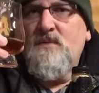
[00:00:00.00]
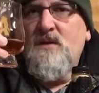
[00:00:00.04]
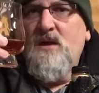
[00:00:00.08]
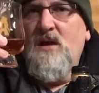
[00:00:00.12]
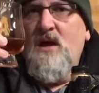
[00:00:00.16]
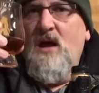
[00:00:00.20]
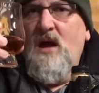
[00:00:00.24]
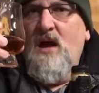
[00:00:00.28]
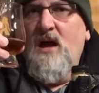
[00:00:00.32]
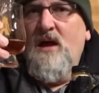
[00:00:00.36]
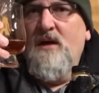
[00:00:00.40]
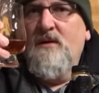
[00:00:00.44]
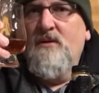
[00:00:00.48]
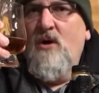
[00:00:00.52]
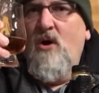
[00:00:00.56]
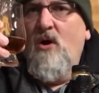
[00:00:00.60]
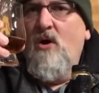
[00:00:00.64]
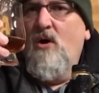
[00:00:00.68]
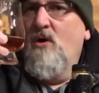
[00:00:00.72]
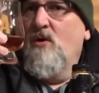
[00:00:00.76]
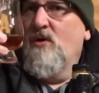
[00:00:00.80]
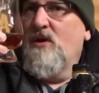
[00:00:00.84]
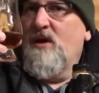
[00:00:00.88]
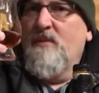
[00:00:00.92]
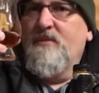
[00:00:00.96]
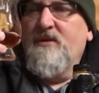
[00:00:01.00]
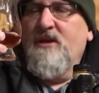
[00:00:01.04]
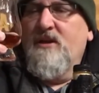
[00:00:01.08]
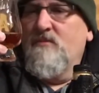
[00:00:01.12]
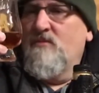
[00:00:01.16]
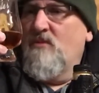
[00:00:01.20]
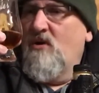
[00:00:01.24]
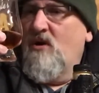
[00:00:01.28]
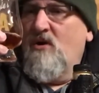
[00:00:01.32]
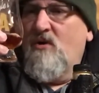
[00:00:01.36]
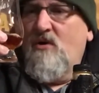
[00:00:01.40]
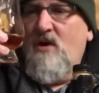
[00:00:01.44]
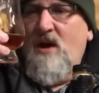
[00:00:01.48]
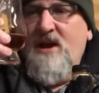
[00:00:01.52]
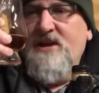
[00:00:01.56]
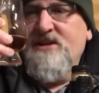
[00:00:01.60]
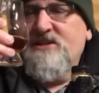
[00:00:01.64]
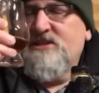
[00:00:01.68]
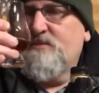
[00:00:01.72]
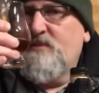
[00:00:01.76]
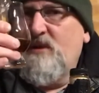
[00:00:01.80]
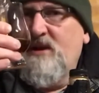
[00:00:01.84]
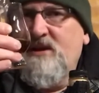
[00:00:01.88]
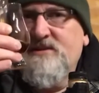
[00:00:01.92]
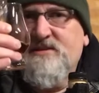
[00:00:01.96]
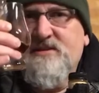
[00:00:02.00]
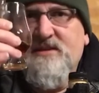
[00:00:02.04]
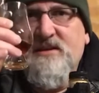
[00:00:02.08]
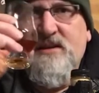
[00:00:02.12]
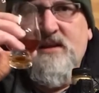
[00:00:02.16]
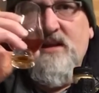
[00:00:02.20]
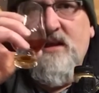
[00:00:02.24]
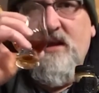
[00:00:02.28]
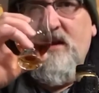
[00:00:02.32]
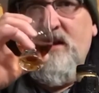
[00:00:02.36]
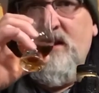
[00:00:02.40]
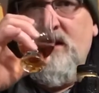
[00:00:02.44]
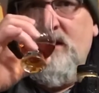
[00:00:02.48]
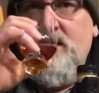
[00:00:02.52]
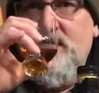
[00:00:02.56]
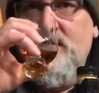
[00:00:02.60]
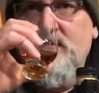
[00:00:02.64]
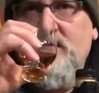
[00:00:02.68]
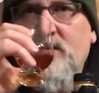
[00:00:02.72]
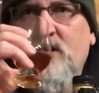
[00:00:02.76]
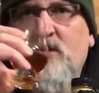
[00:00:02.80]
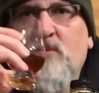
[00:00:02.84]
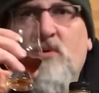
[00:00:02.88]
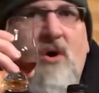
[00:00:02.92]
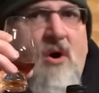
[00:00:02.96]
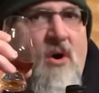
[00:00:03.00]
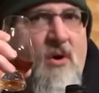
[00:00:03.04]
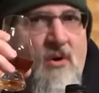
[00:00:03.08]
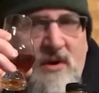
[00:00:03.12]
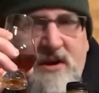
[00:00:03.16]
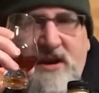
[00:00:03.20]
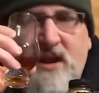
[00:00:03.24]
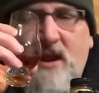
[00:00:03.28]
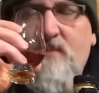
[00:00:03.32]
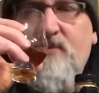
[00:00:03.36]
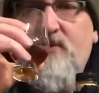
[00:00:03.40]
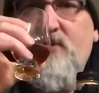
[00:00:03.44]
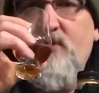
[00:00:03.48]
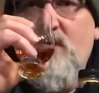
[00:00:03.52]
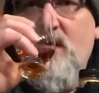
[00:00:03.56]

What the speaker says: Oak, I'm getting more rye spice again. A little more oak came through